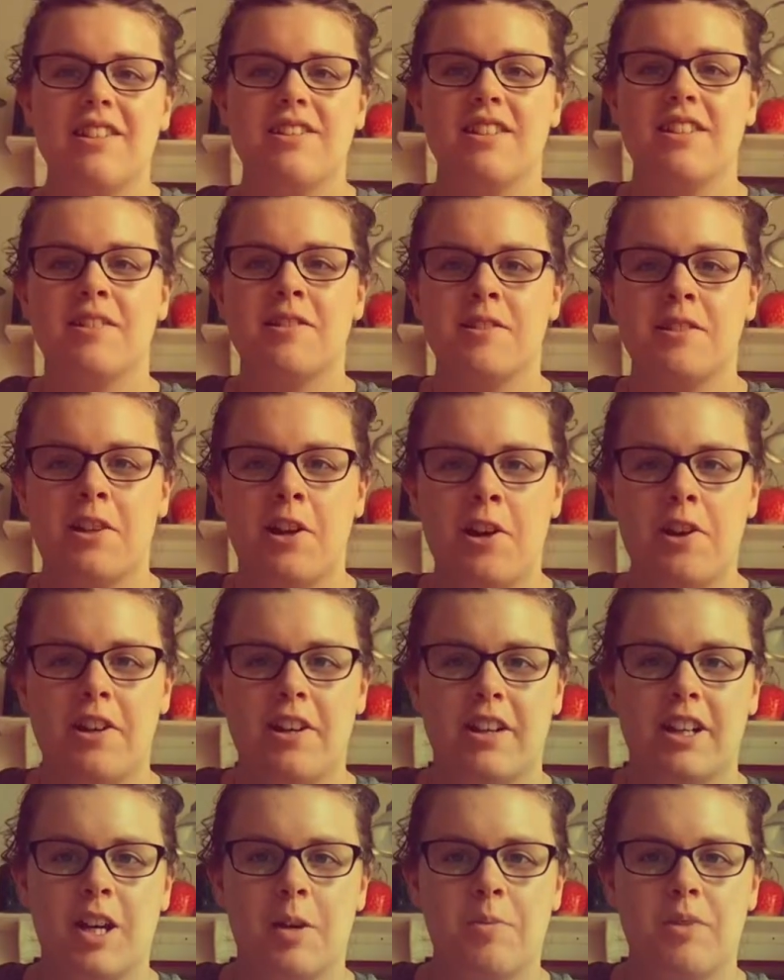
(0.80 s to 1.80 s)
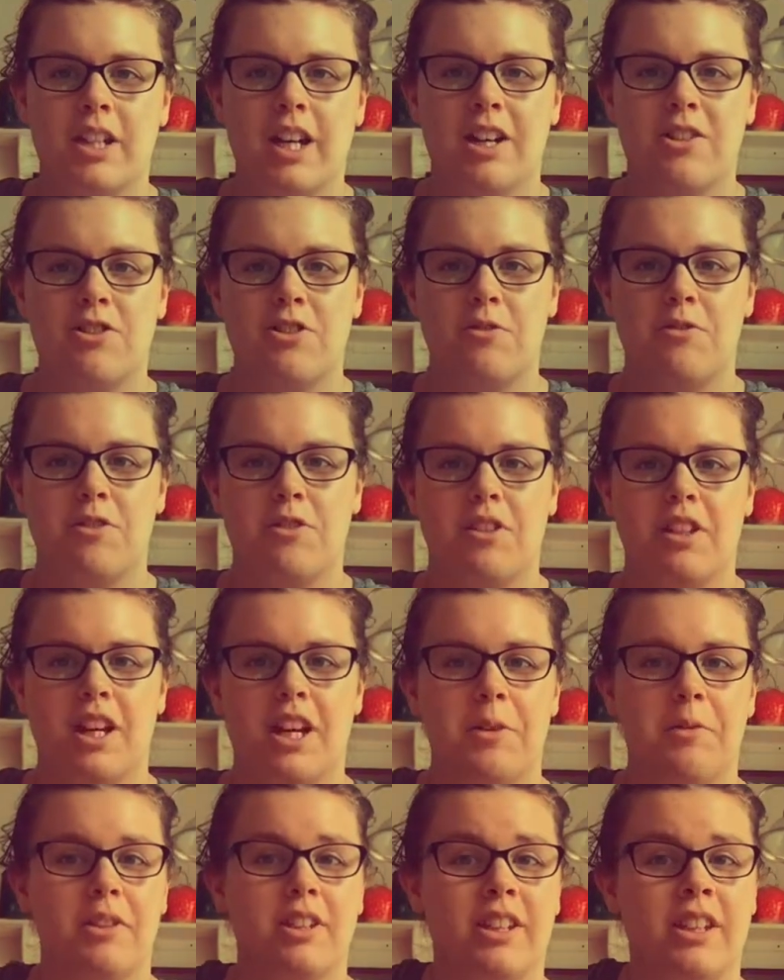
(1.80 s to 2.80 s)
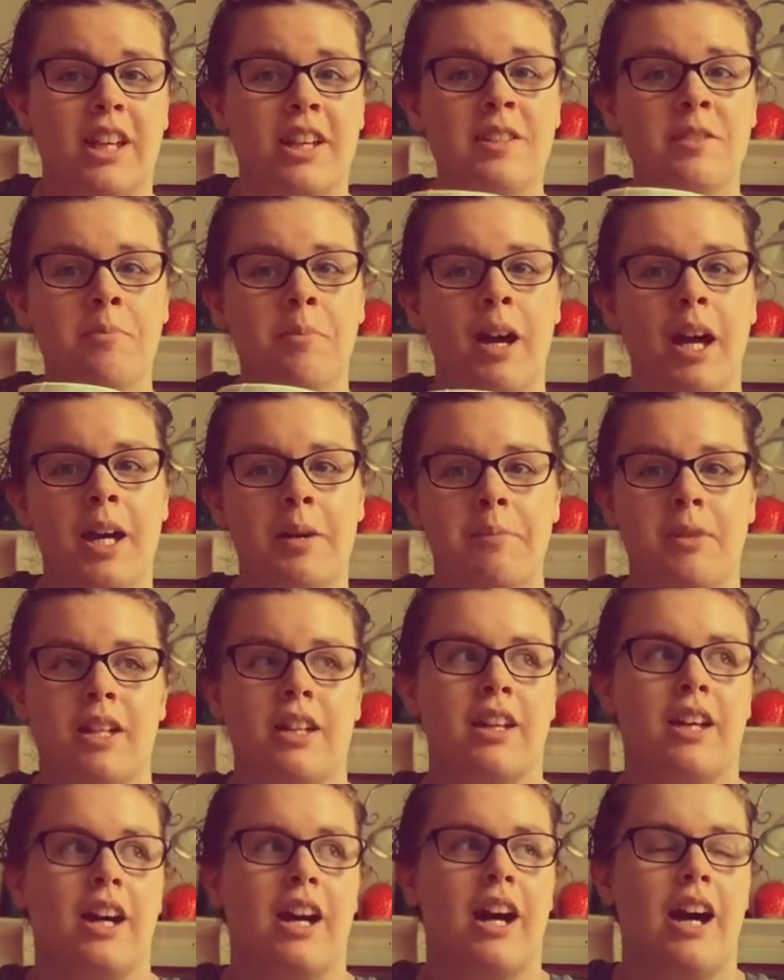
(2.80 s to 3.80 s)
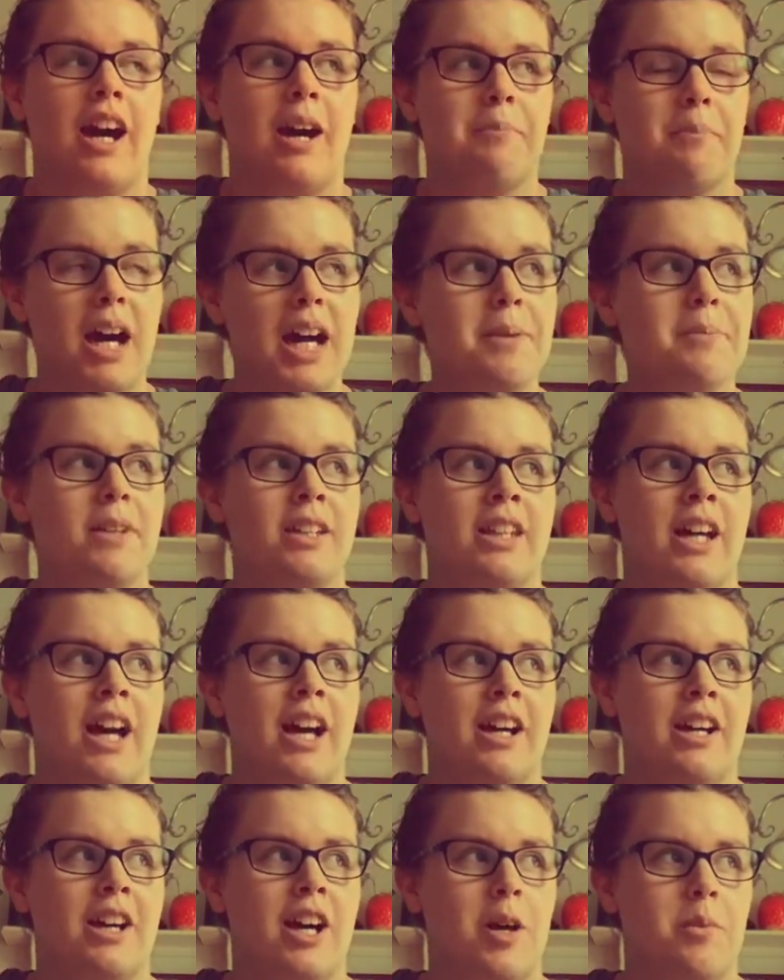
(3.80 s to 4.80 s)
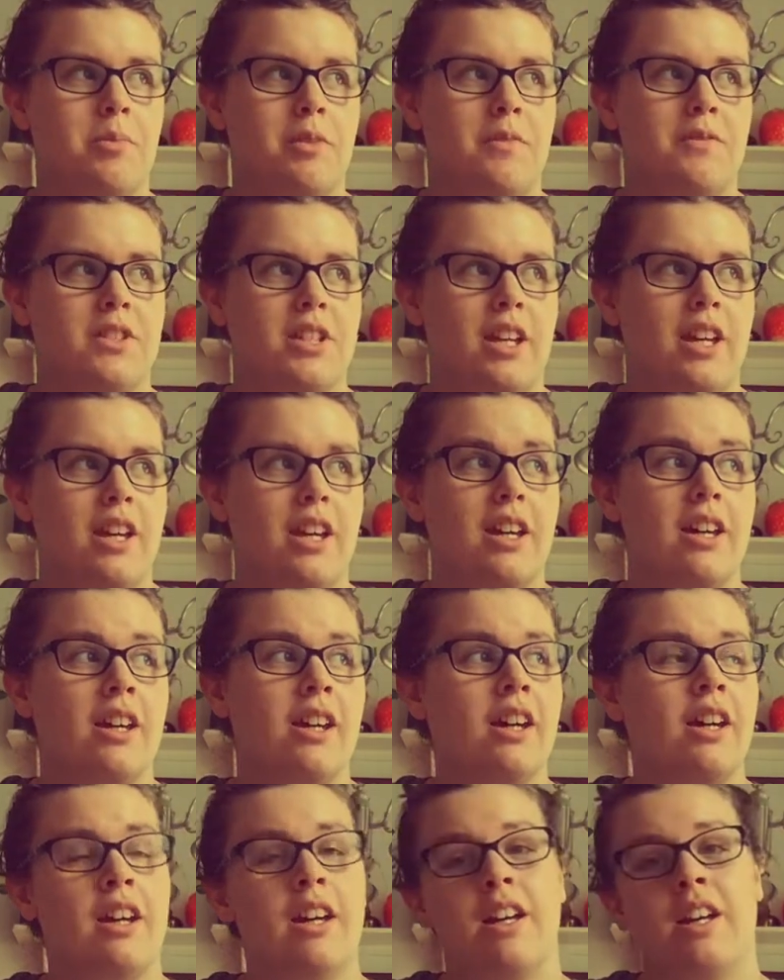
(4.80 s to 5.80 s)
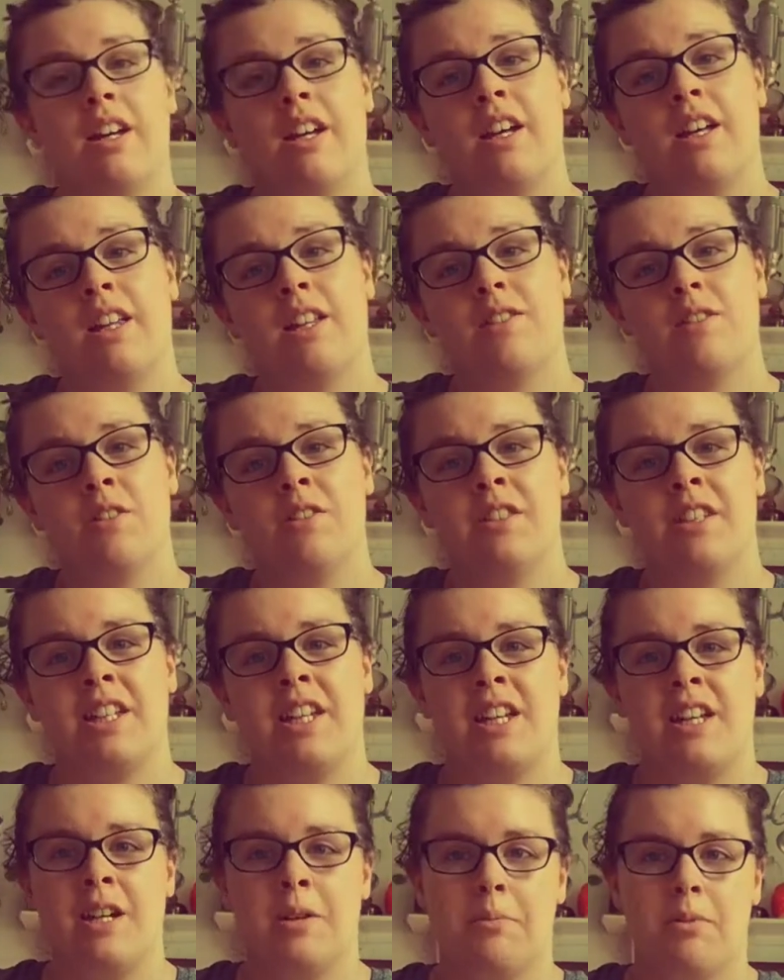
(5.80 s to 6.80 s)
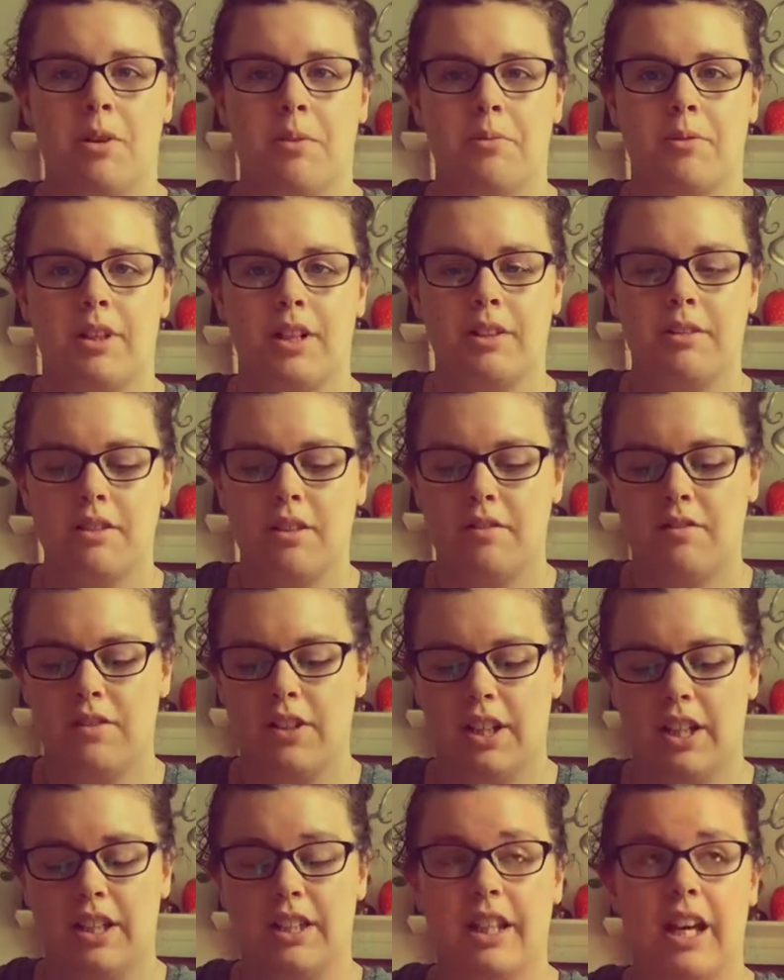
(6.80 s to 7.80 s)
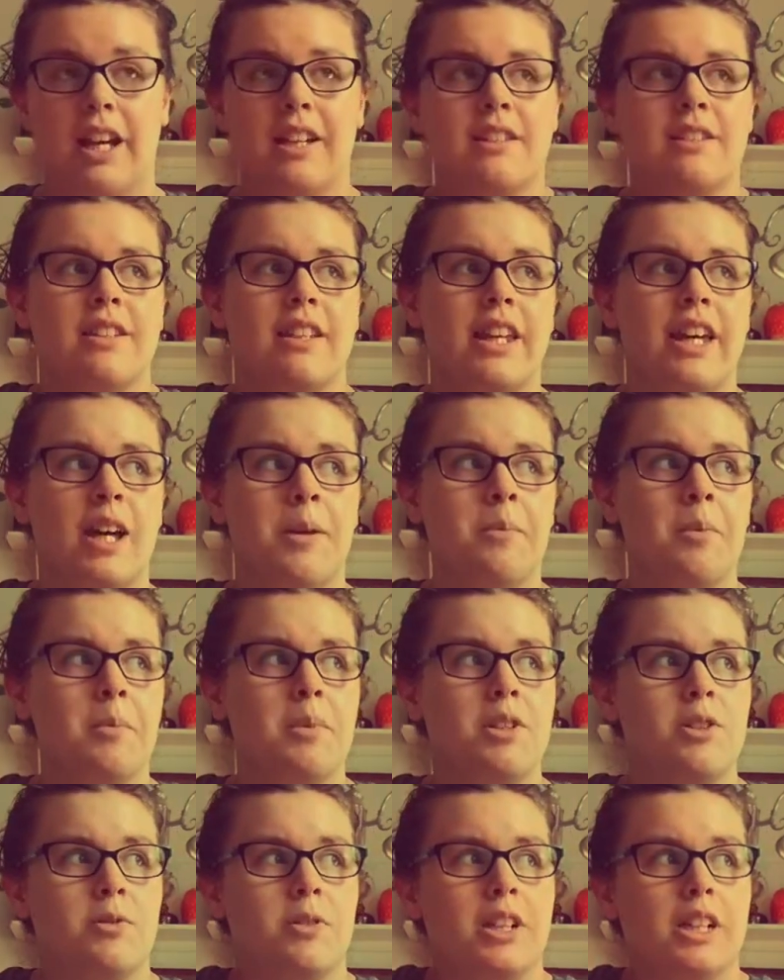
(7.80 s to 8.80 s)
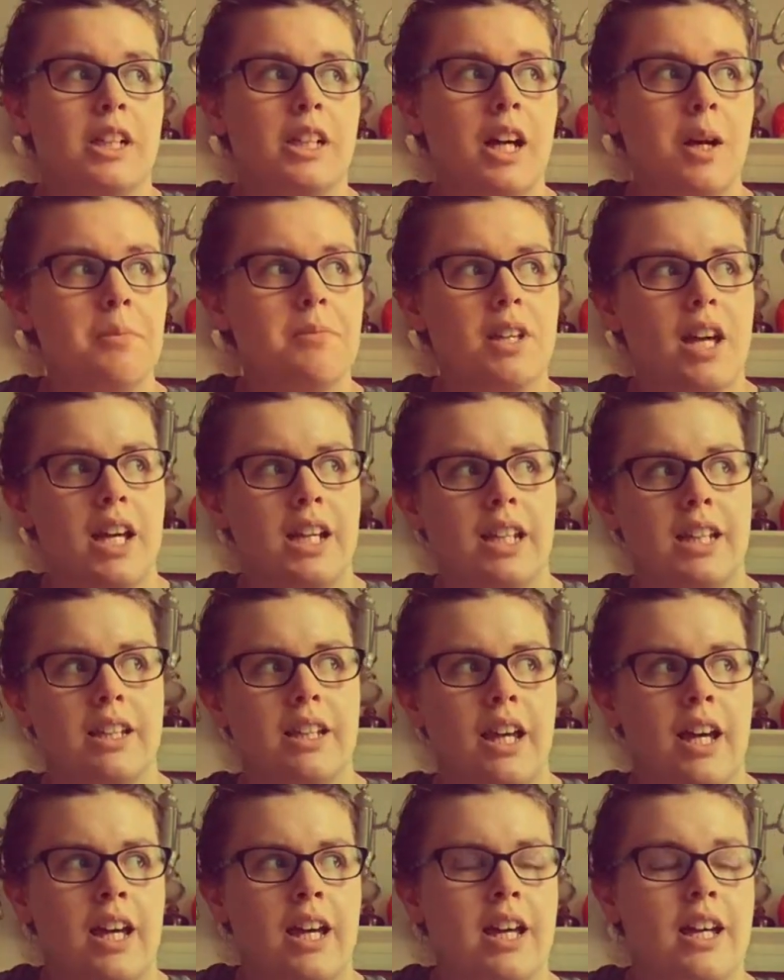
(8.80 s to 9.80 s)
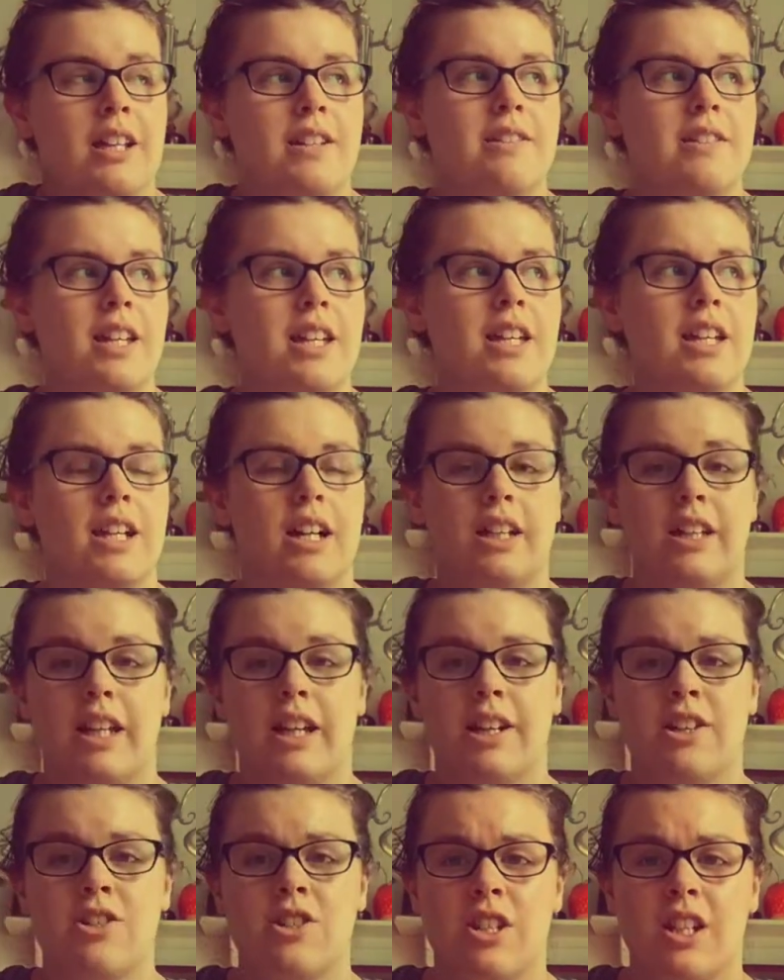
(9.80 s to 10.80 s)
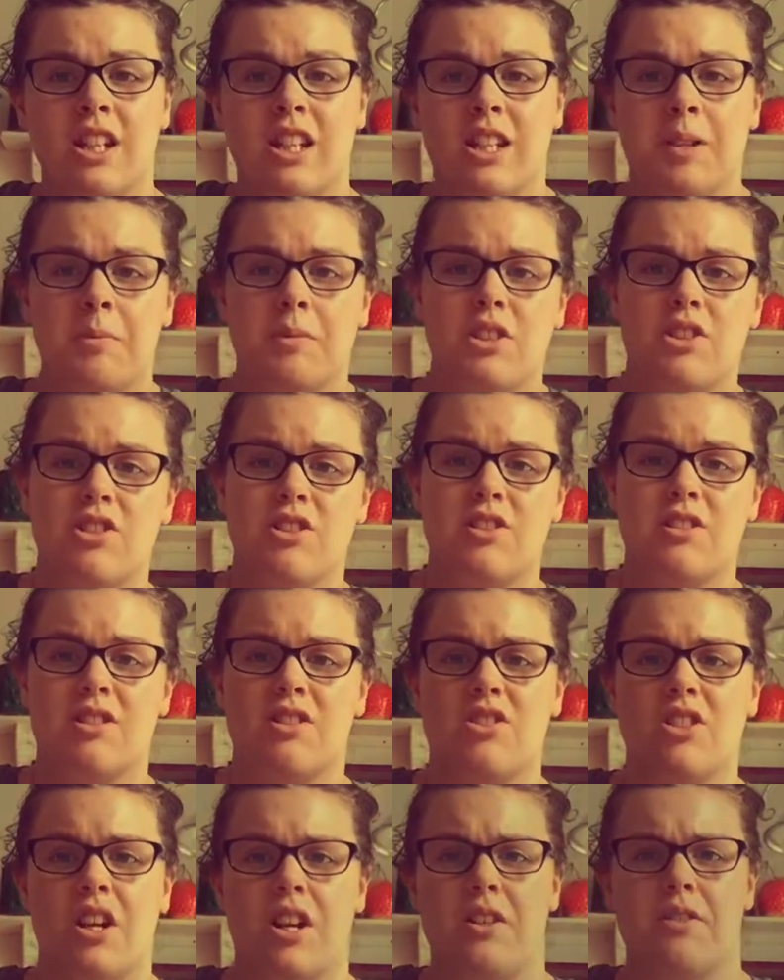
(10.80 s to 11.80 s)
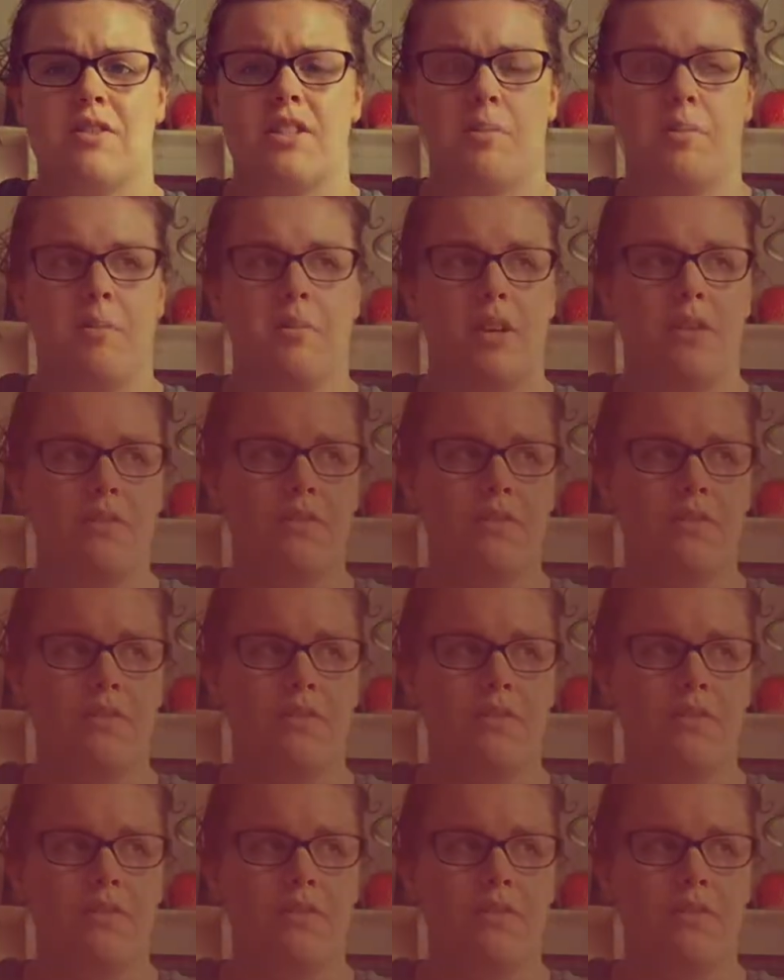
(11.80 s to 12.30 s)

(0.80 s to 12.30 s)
it's Lauren coming at you today with a nice piping hot cup of tea, and it's only appropriate fitting that today I'm going to be doing an updated tea collection, and I'm going to just share some of my